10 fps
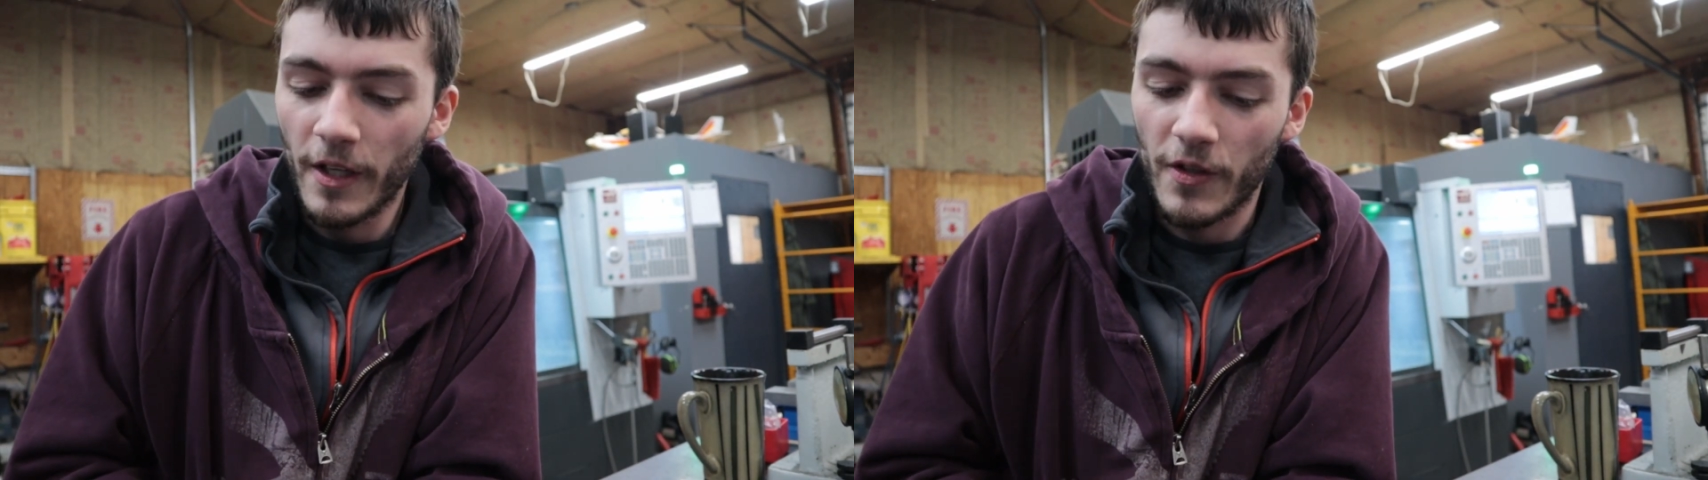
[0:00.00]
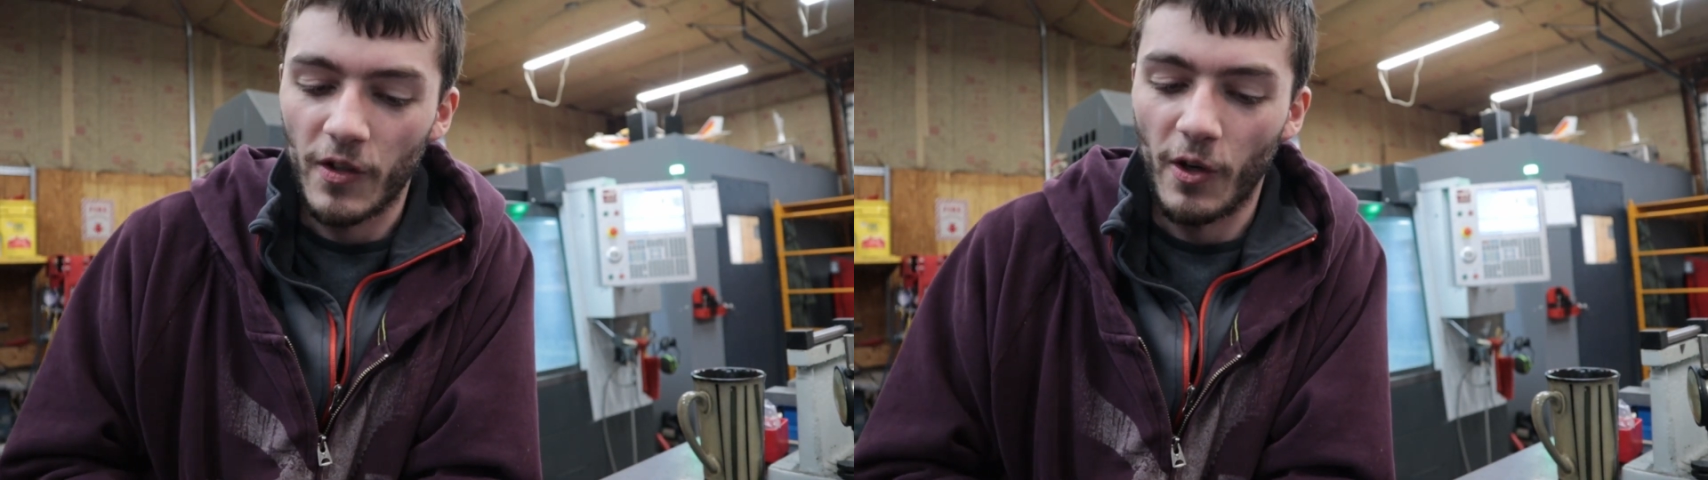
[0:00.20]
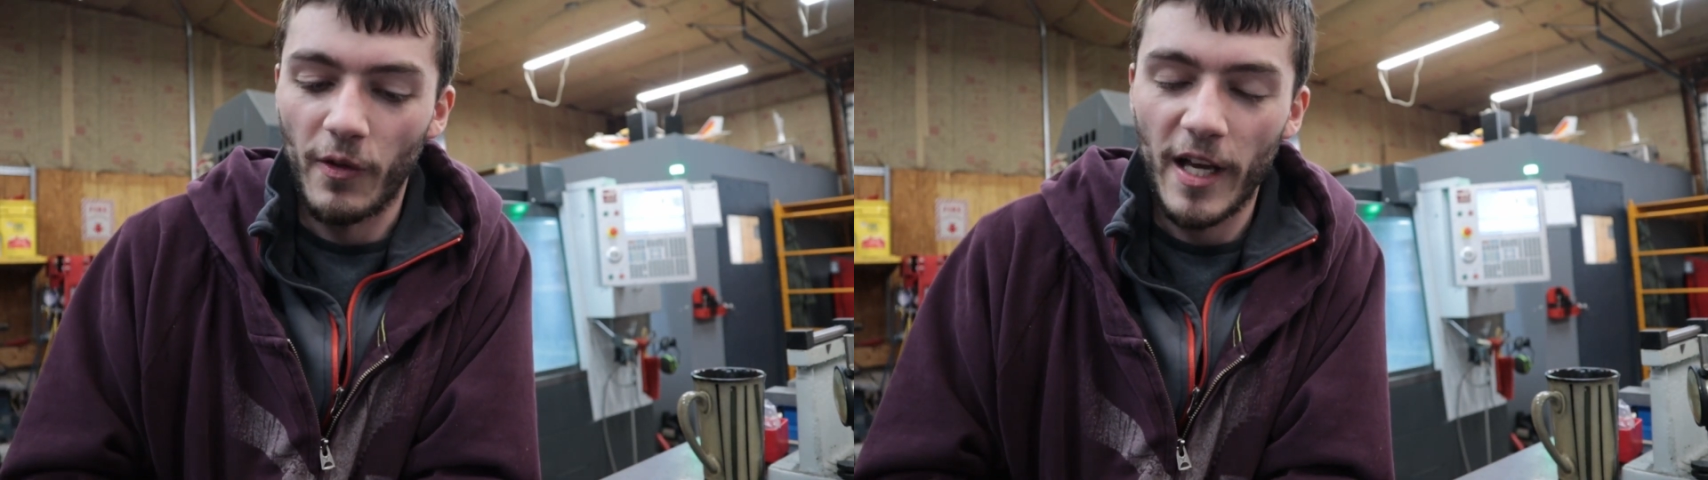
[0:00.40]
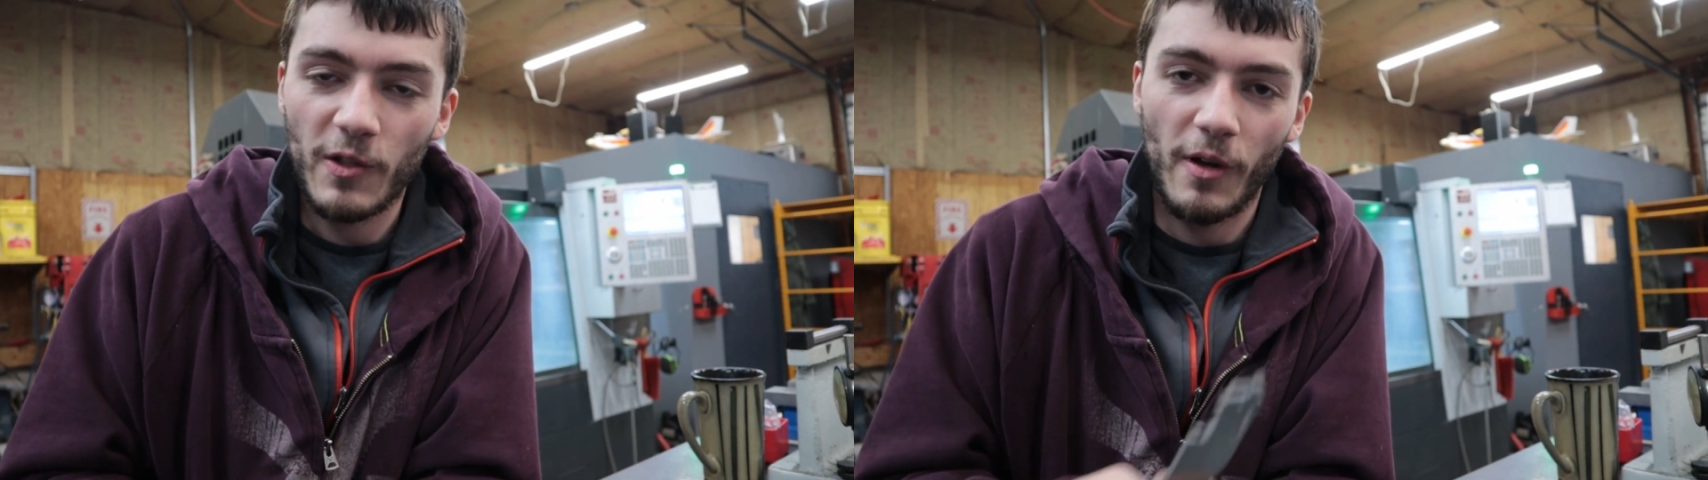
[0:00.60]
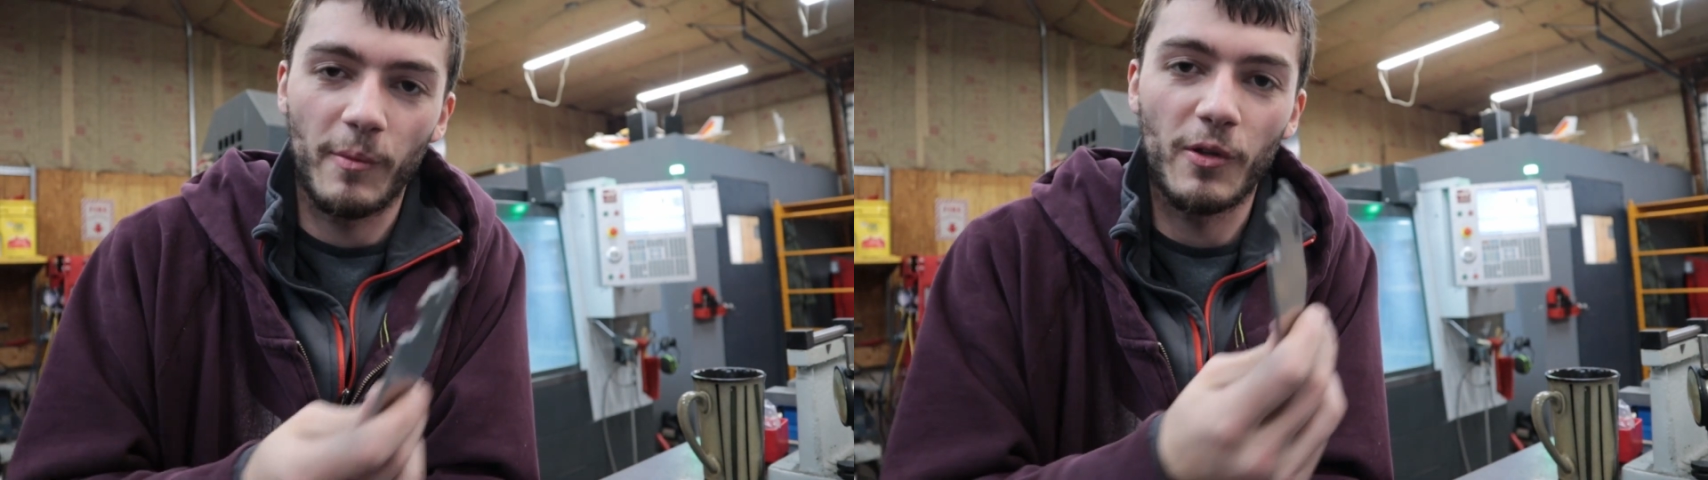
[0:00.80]
So
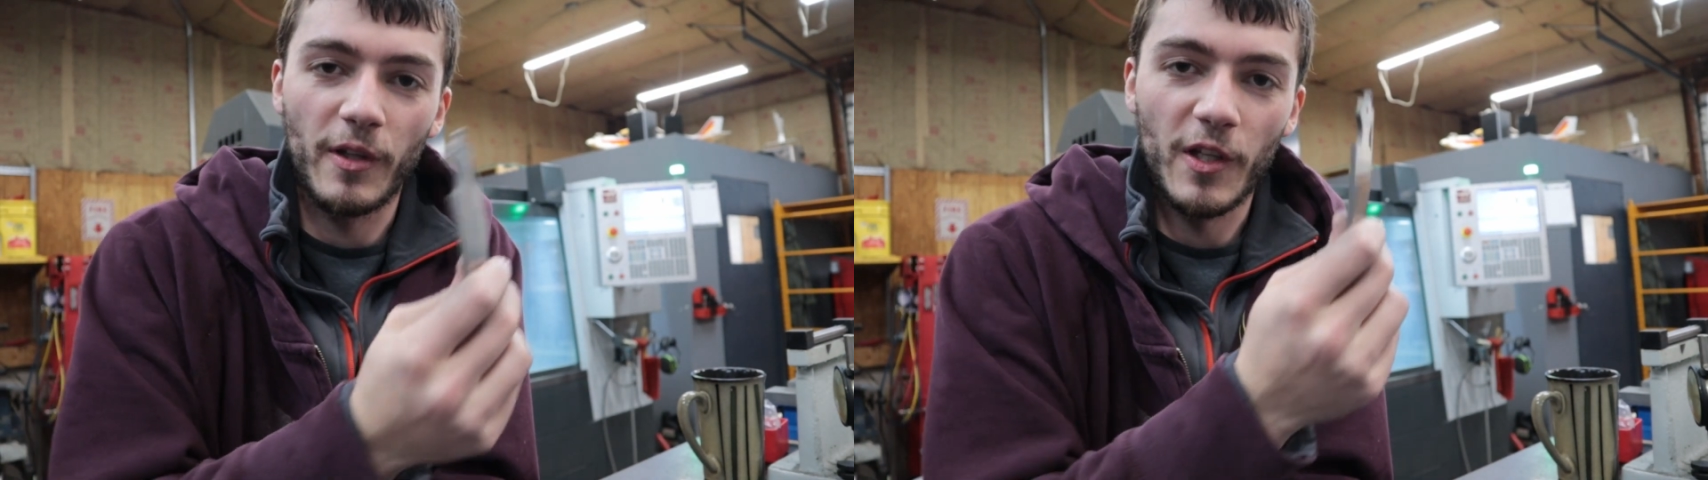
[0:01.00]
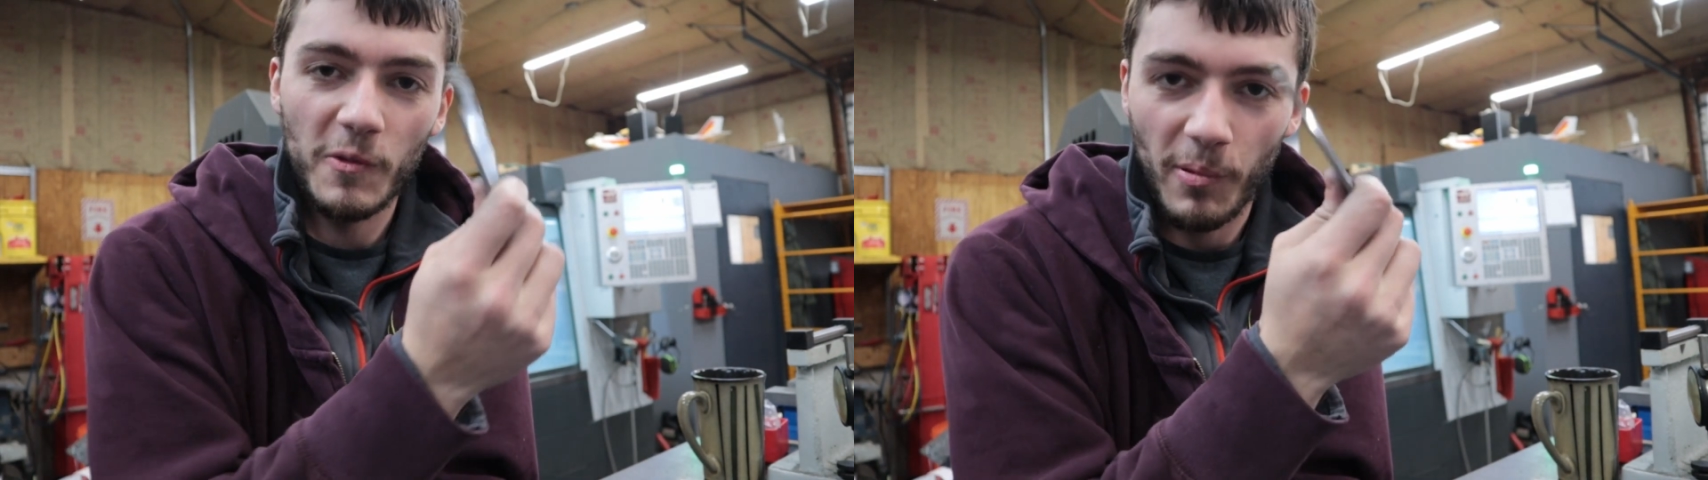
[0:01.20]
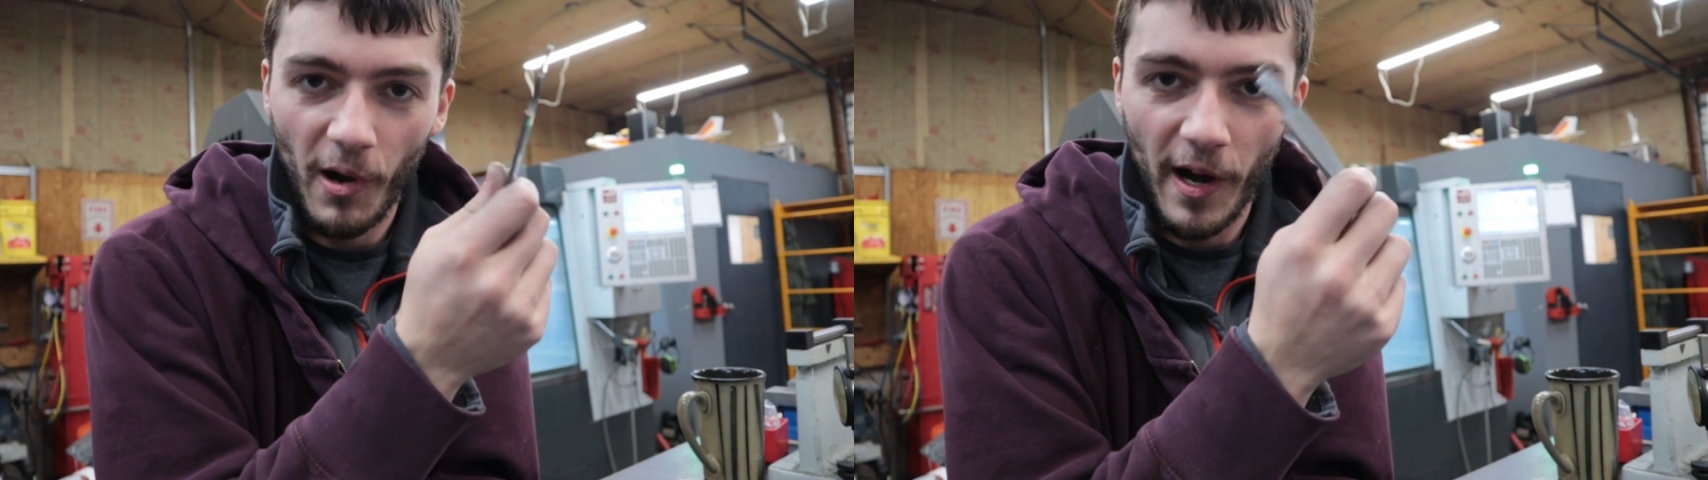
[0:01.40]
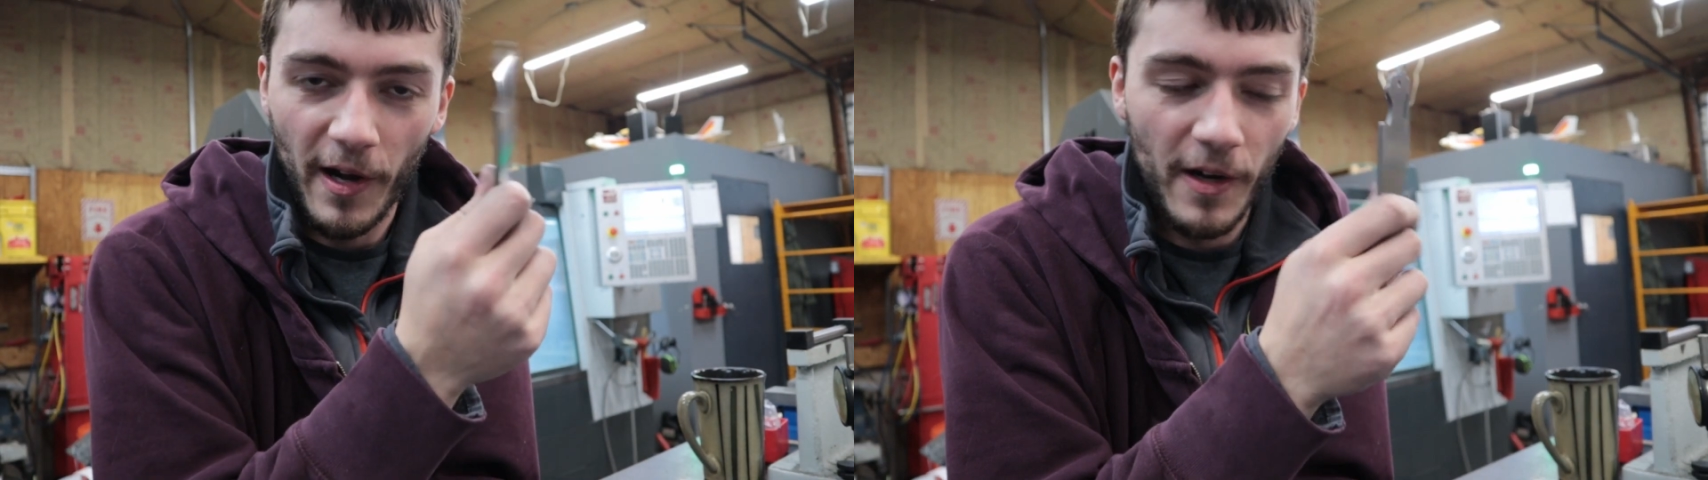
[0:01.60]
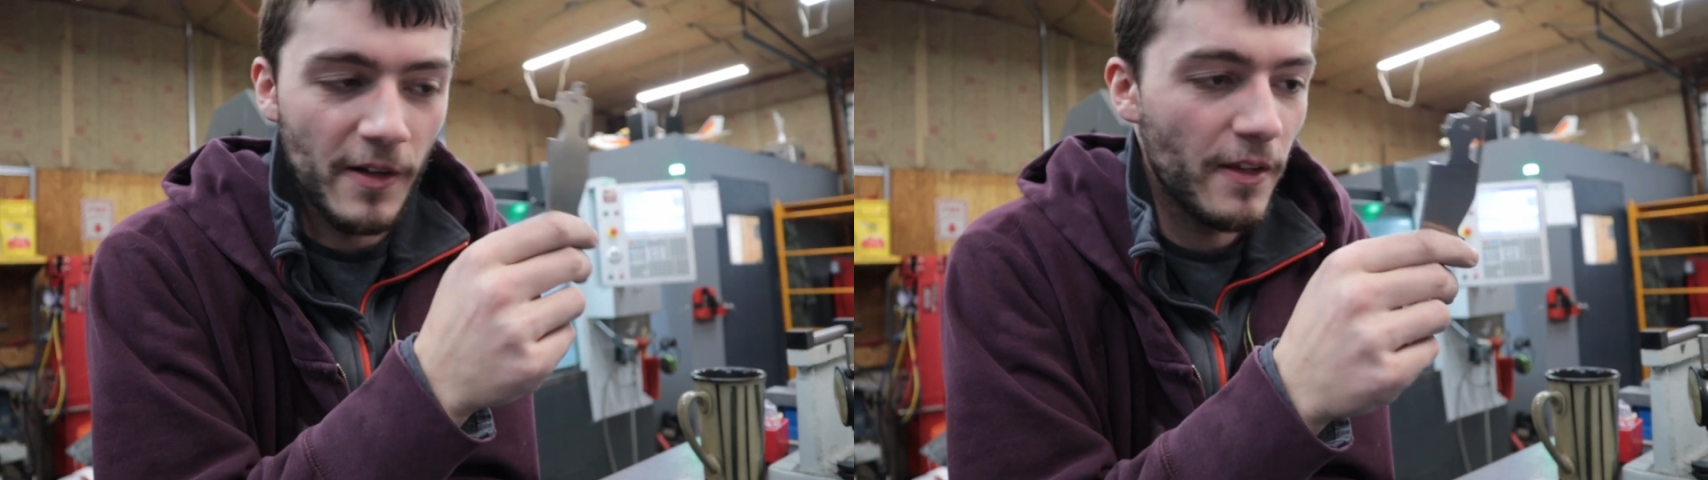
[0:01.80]
that's why I'm doing this prior.